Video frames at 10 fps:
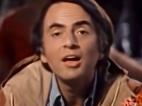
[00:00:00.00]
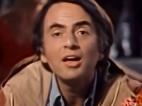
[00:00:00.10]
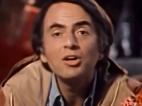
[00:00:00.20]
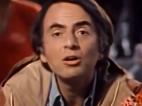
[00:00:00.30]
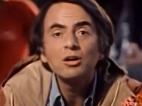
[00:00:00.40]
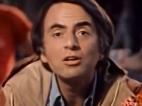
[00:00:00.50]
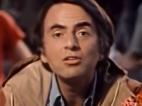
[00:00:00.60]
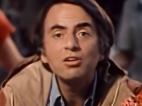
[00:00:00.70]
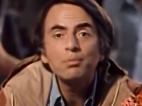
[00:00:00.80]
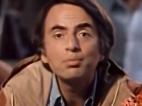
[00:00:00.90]
Another
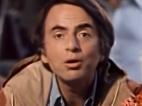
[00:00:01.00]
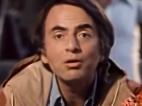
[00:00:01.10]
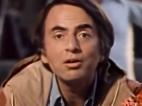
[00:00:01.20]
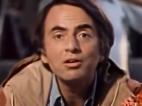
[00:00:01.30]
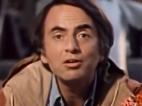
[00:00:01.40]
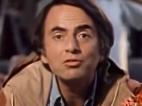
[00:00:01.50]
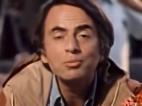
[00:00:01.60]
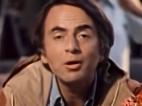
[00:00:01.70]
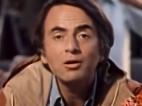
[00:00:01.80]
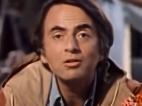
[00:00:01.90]
contemporary of
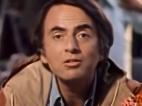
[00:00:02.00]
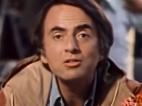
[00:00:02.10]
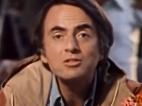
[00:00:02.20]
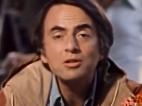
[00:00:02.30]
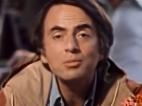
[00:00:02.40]
Democritus named